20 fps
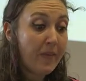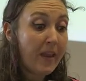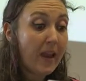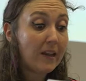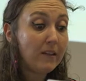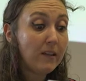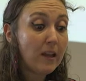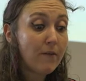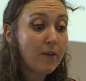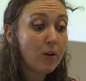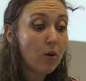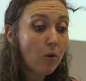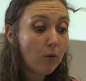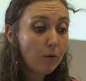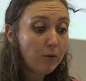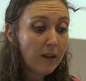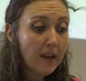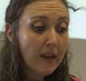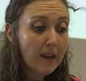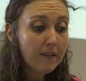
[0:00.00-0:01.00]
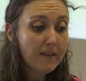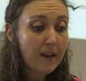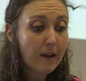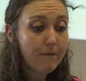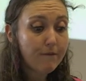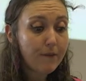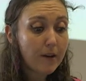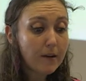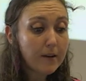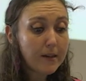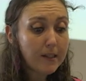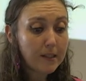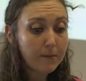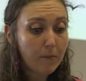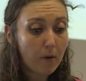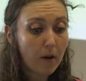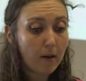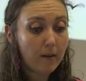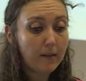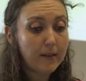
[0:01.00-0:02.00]
and leaving only that very
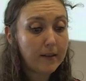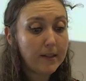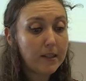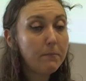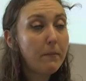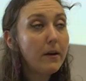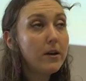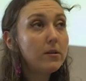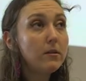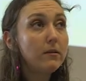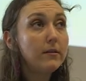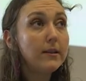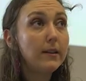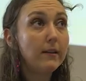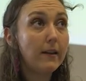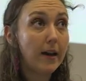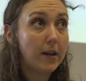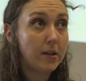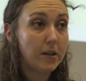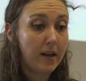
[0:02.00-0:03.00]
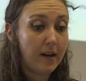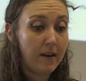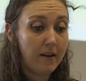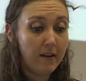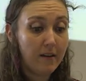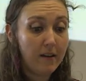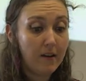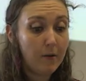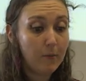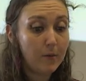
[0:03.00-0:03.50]
small and special selection